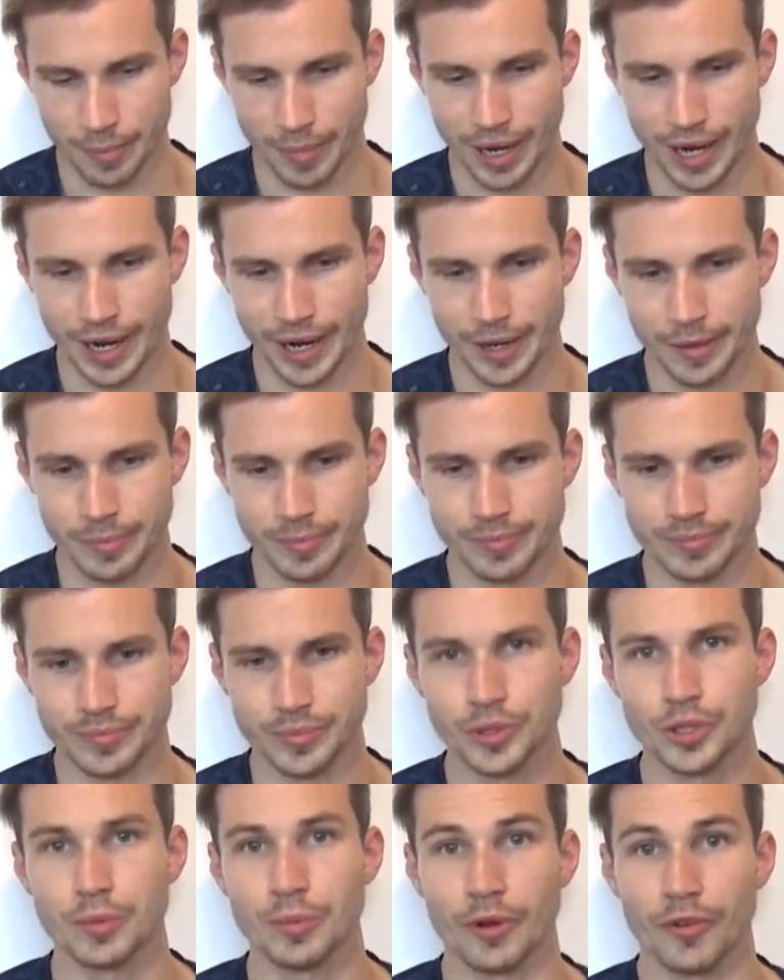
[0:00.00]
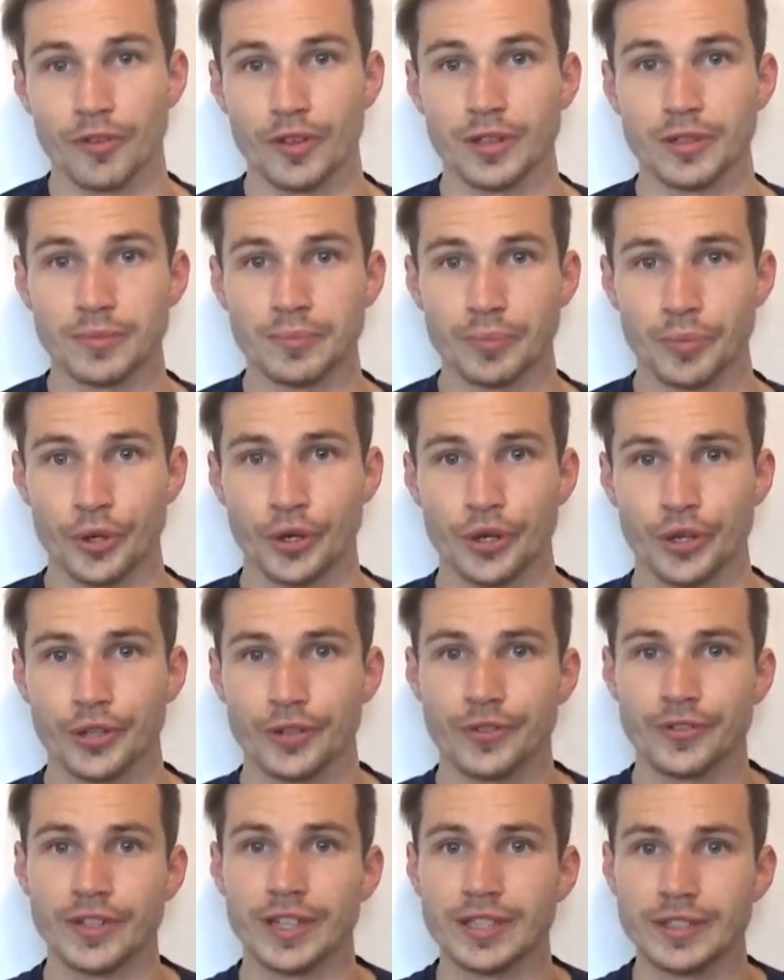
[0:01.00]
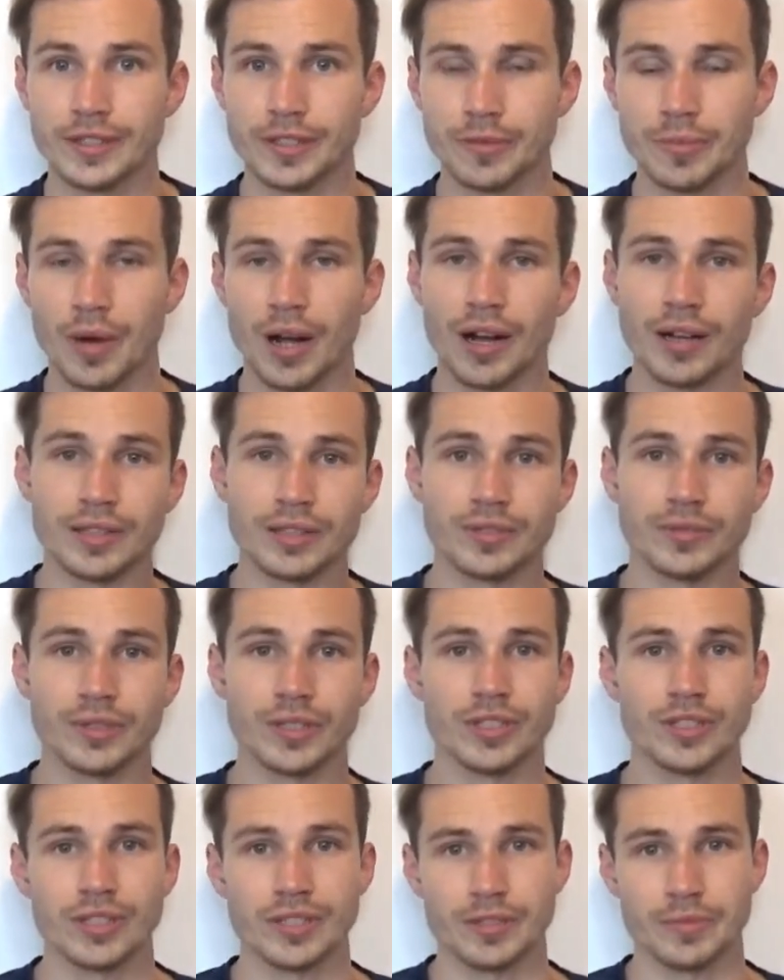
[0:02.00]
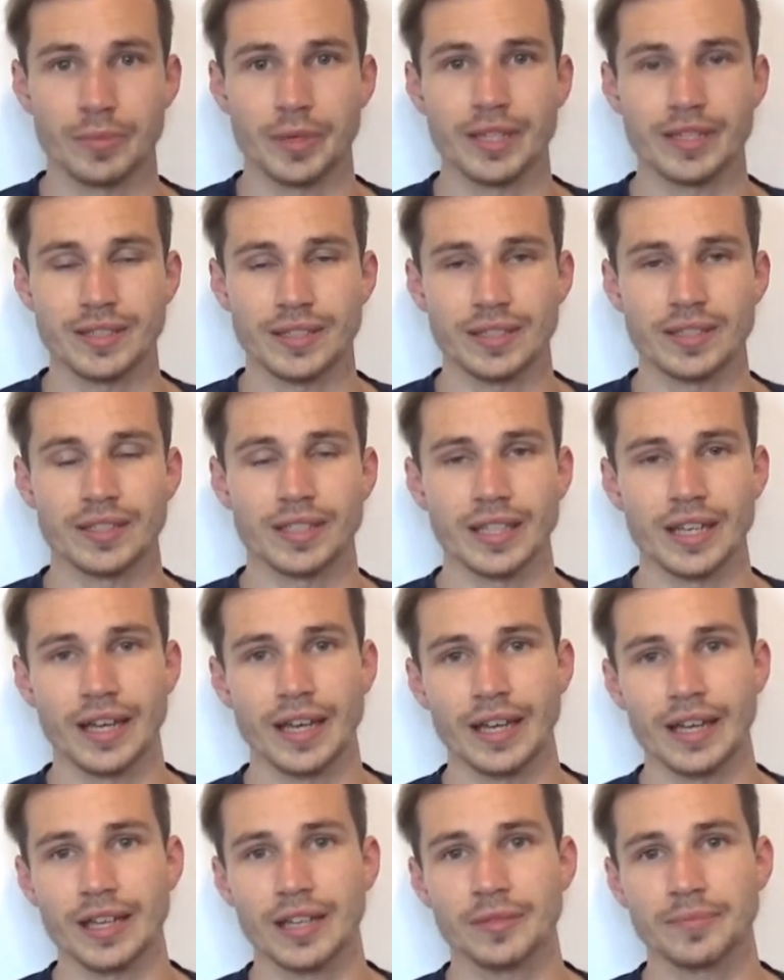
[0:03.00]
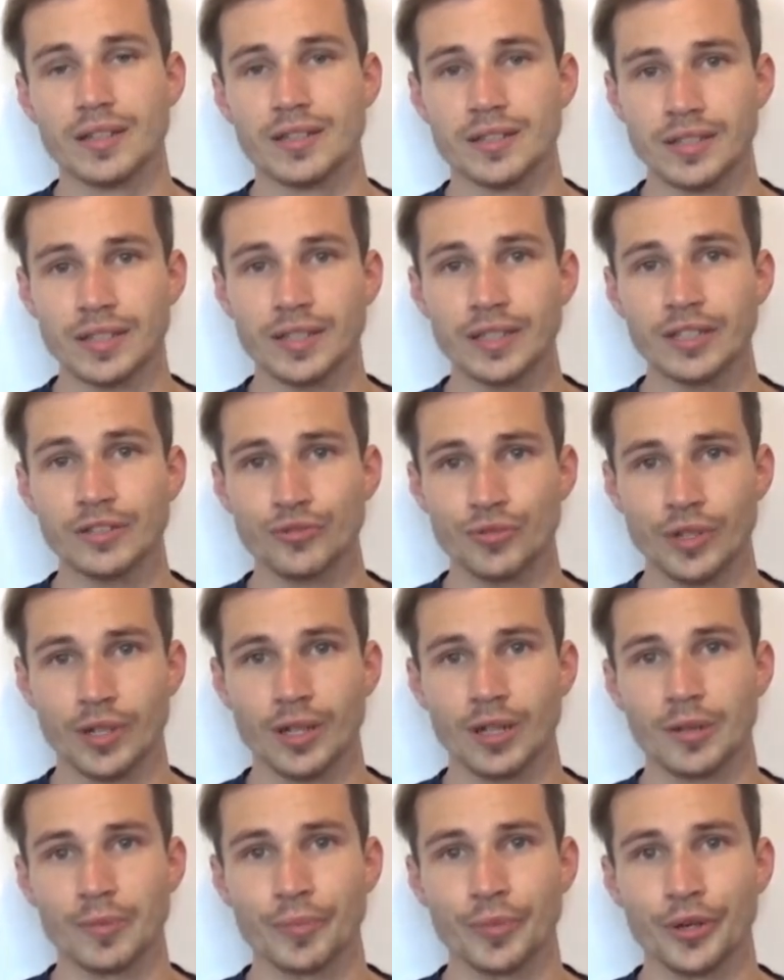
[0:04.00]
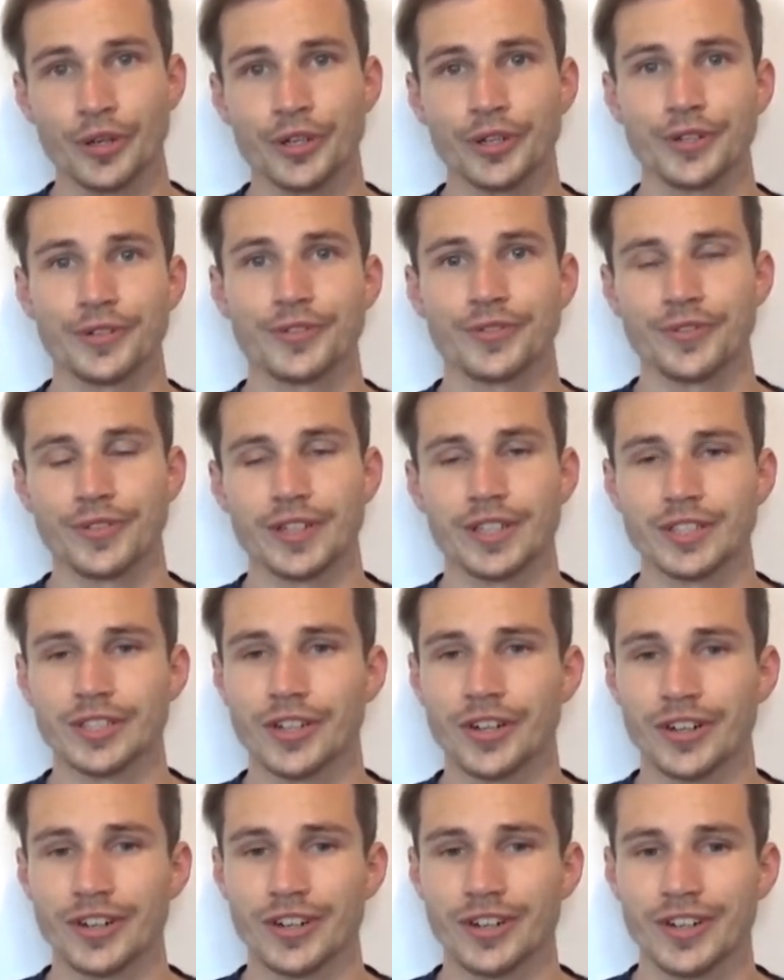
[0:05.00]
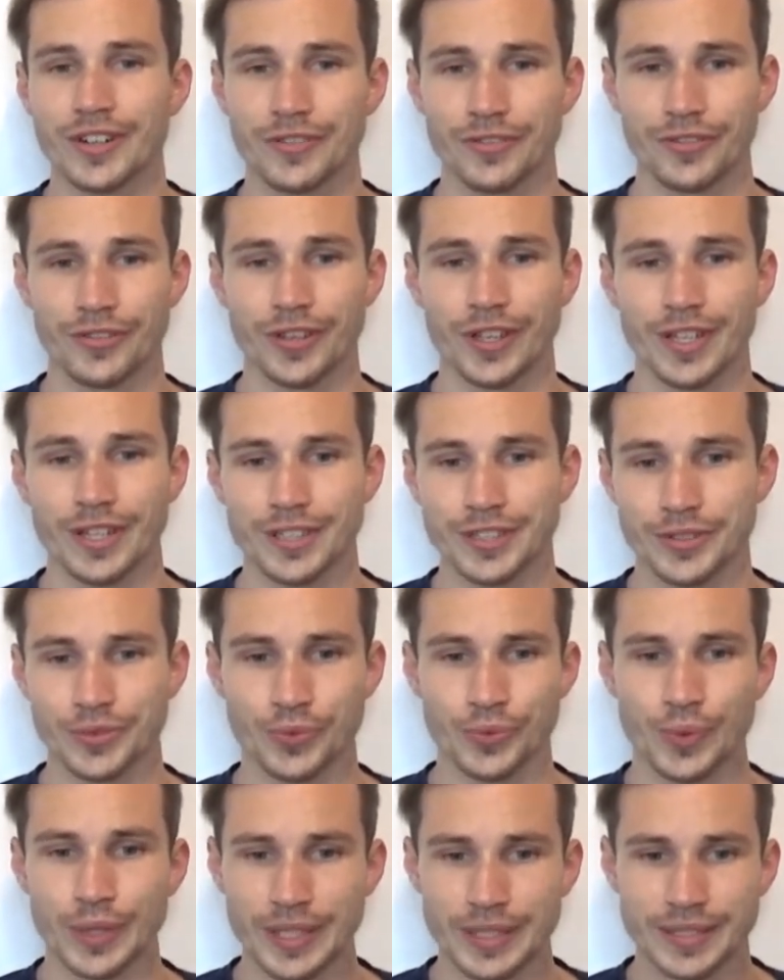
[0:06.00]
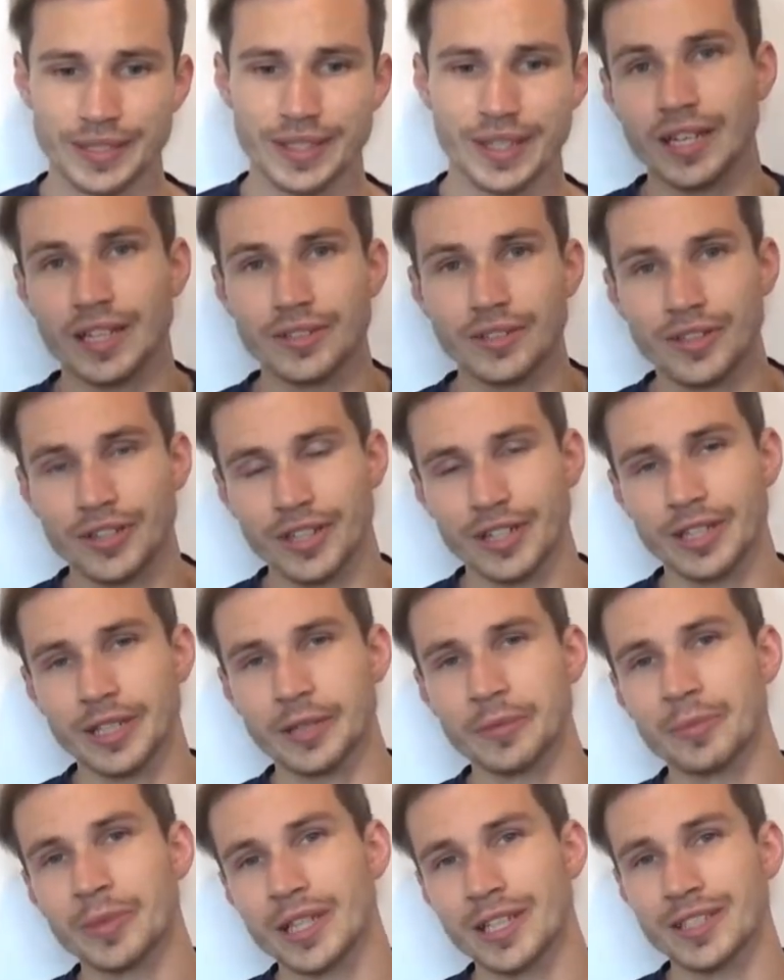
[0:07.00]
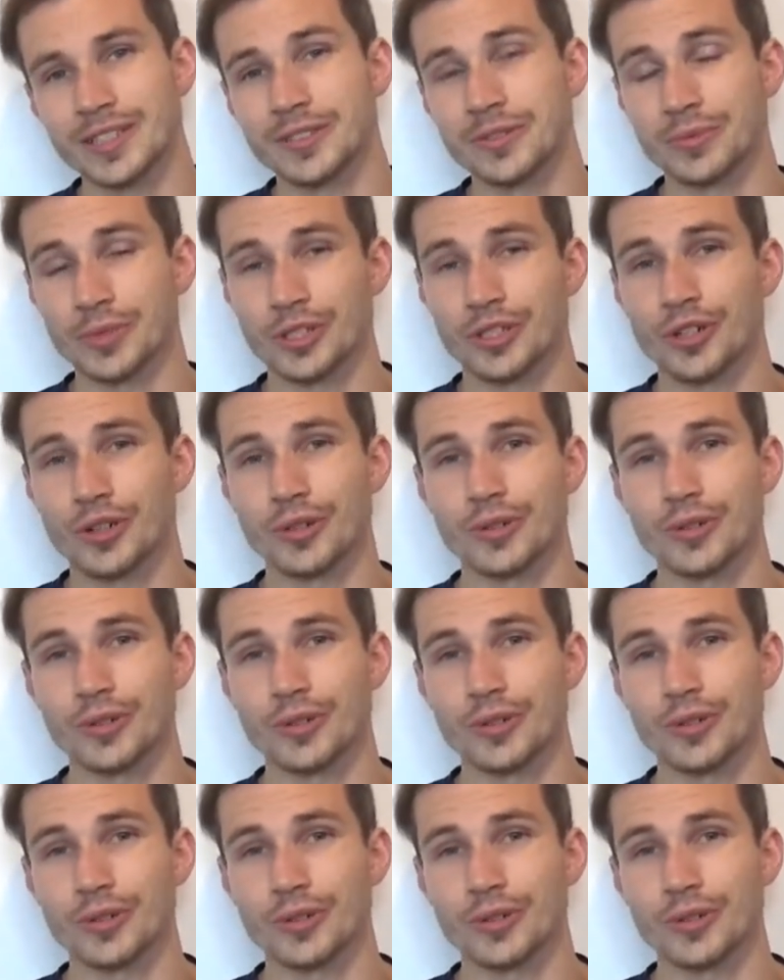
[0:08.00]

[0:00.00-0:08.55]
my bulbophyllum bird feeder mount, which is basically a cylindrical bird feeder filled with inorganic medium which